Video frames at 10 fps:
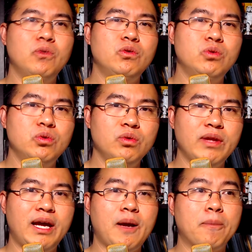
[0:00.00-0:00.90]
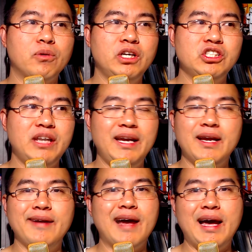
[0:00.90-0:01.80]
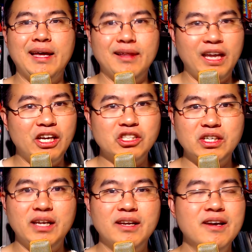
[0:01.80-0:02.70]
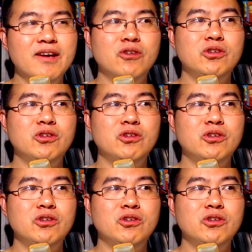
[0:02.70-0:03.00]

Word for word: people who like appreciate annihilation,